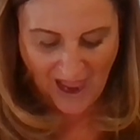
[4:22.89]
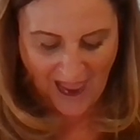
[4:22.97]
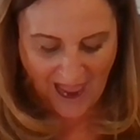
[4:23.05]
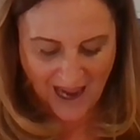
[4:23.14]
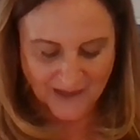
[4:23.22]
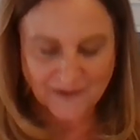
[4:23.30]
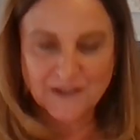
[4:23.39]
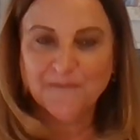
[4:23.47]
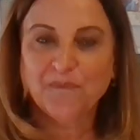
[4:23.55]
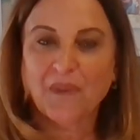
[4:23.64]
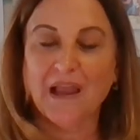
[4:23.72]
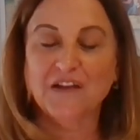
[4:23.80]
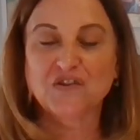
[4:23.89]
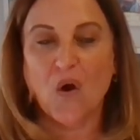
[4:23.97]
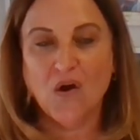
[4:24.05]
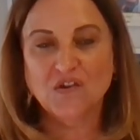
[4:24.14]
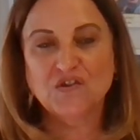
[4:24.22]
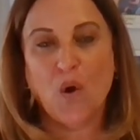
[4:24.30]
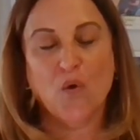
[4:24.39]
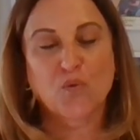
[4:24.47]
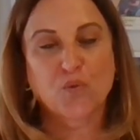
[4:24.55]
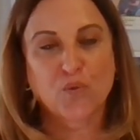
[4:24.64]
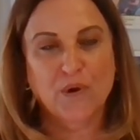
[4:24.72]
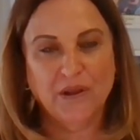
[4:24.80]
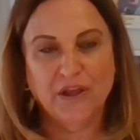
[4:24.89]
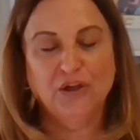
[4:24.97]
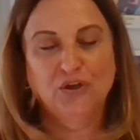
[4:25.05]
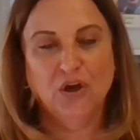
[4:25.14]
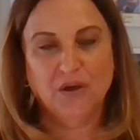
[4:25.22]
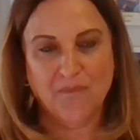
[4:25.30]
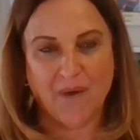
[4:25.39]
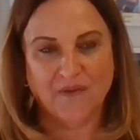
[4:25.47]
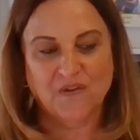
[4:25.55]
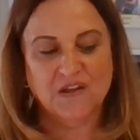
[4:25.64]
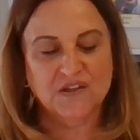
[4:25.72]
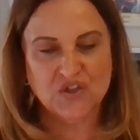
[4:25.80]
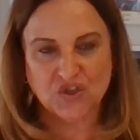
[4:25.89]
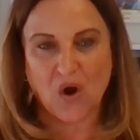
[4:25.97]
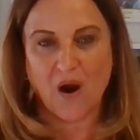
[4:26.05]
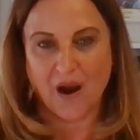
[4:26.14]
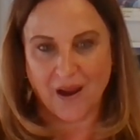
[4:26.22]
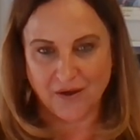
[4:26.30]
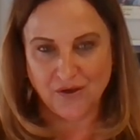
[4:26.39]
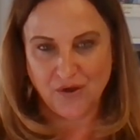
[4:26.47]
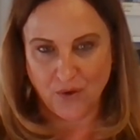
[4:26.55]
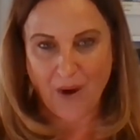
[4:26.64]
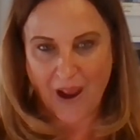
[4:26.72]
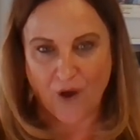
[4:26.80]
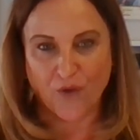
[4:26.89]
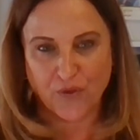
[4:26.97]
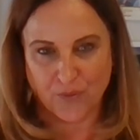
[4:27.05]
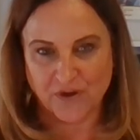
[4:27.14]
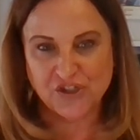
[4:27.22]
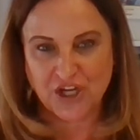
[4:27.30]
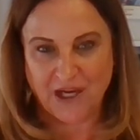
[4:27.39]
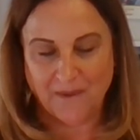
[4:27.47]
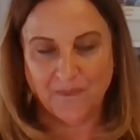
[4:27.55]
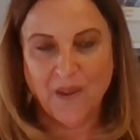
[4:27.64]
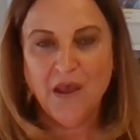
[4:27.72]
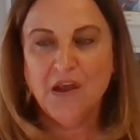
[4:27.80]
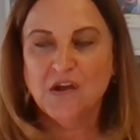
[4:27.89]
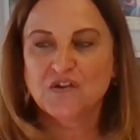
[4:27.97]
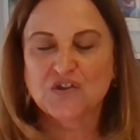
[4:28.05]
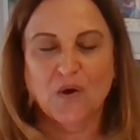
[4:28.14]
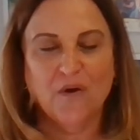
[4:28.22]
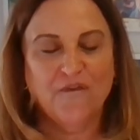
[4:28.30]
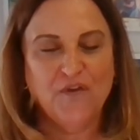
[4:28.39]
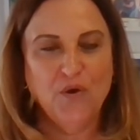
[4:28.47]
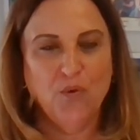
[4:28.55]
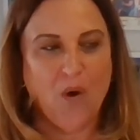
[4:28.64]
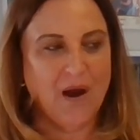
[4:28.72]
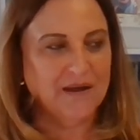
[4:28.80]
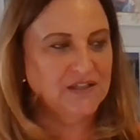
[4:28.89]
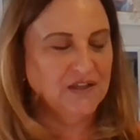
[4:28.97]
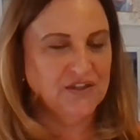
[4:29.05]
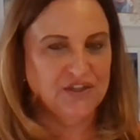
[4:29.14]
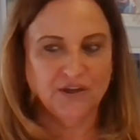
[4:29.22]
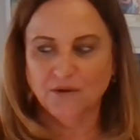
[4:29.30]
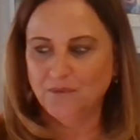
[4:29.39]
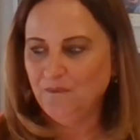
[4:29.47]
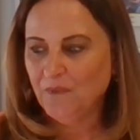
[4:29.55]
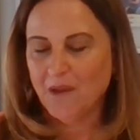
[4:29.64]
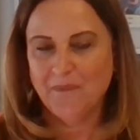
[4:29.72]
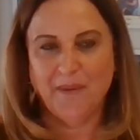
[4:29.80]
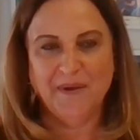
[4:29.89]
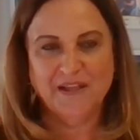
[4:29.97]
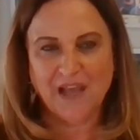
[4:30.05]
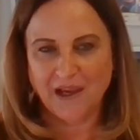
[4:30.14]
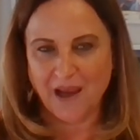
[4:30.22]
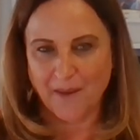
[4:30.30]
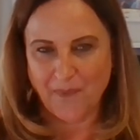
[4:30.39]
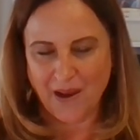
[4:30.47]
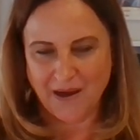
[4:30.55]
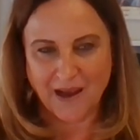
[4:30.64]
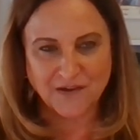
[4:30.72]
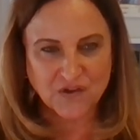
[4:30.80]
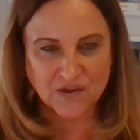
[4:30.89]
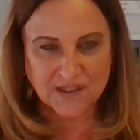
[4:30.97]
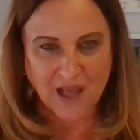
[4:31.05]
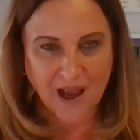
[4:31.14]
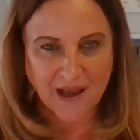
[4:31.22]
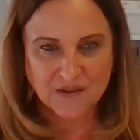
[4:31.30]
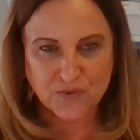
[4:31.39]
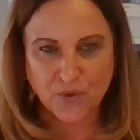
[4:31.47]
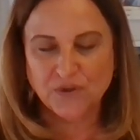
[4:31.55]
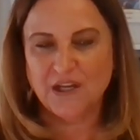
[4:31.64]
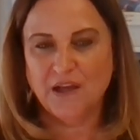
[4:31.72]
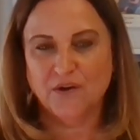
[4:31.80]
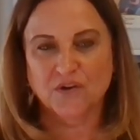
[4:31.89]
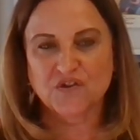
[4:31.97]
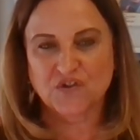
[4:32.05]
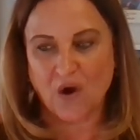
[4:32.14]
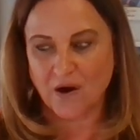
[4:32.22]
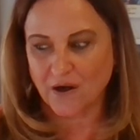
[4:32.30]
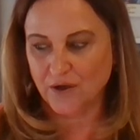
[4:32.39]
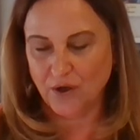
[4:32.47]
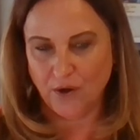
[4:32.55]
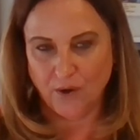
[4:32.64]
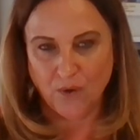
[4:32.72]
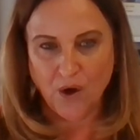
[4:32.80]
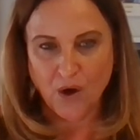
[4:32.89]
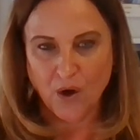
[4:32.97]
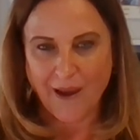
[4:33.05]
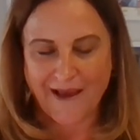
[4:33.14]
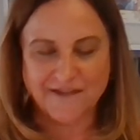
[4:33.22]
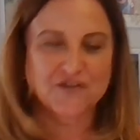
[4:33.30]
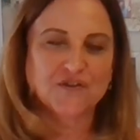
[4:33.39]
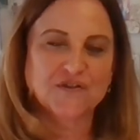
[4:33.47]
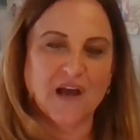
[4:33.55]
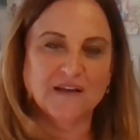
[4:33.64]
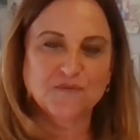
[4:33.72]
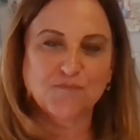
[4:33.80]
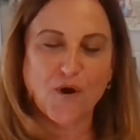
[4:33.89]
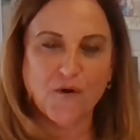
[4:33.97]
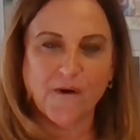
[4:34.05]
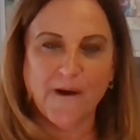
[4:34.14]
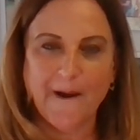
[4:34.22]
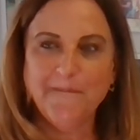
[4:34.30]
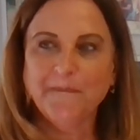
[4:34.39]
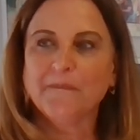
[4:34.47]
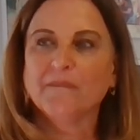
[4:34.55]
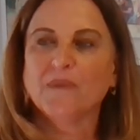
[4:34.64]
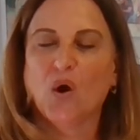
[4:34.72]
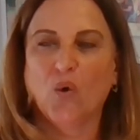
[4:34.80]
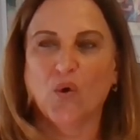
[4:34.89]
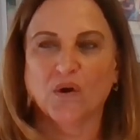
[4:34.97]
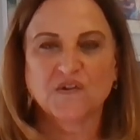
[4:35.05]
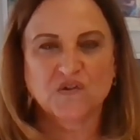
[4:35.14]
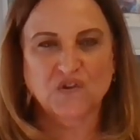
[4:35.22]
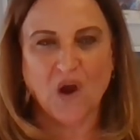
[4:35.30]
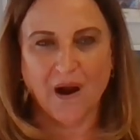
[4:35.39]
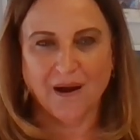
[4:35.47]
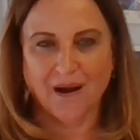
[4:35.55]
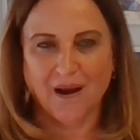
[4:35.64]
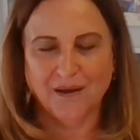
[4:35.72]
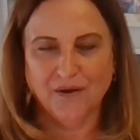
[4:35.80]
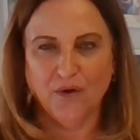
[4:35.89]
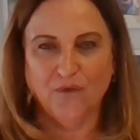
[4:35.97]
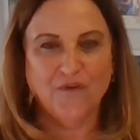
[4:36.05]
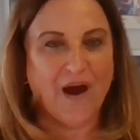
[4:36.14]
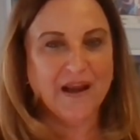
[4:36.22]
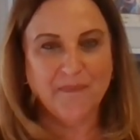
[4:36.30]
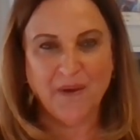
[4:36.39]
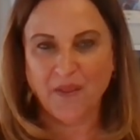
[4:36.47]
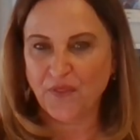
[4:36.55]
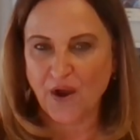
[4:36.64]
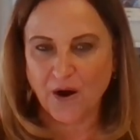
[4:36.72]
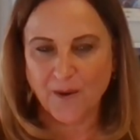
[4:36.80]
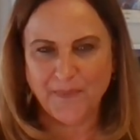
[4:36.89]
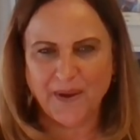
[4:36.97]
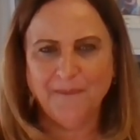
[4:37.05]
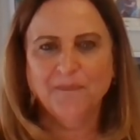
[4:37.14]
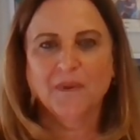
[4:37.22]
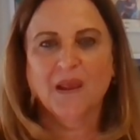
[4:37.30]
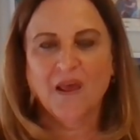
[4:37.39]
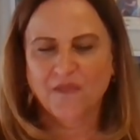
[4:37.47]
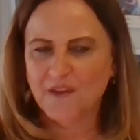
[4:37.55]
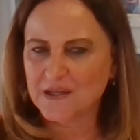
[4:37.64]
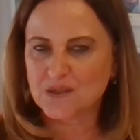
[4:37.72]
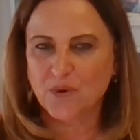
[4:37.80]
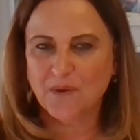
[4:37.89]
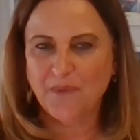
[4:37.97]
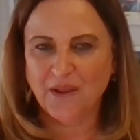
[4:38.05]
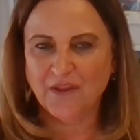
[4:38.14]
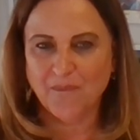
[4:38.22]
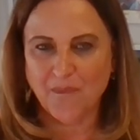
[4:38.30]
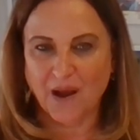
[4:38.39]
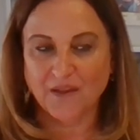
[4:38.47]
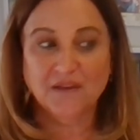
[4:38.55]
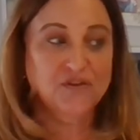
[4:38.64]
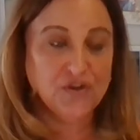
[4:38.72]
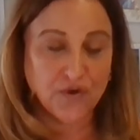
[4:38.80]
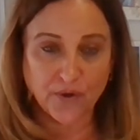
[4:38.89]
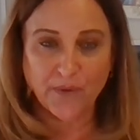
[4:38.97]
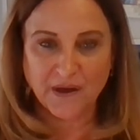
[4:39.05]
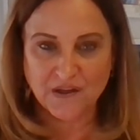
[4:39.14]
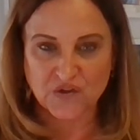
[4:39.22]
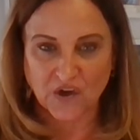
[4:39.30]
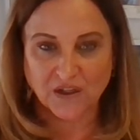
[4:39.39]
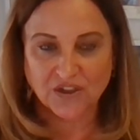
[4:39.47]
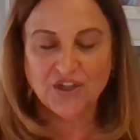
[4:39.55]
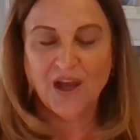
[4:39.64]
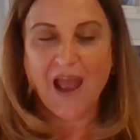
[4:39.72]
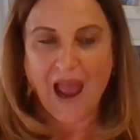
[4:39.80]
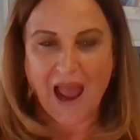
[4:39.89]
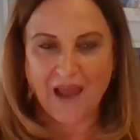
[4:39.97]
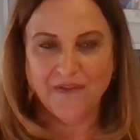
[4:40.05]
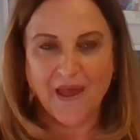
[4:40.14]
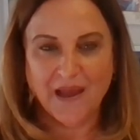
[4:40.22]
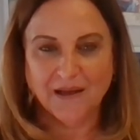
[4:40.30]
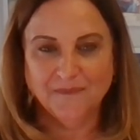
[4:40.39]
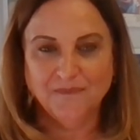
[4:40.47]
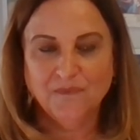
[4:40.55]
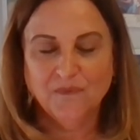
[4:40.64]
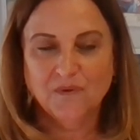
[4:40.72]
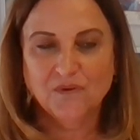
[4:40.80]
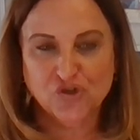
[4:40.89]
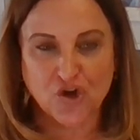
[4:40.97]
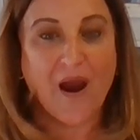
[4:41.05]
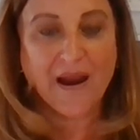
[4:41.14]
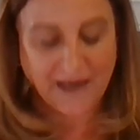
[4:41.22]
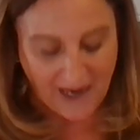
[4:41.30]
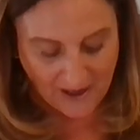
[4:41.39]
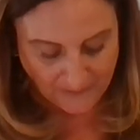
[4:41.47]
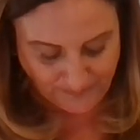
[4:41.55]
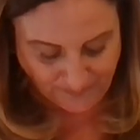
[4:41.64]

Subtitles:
And it's also a really good month to start a new health regime. So if you wanted to maybe take up an exercise routine or start a new exercise program or start a new vitamin therapy, this would be the month. Do your research and then try it out.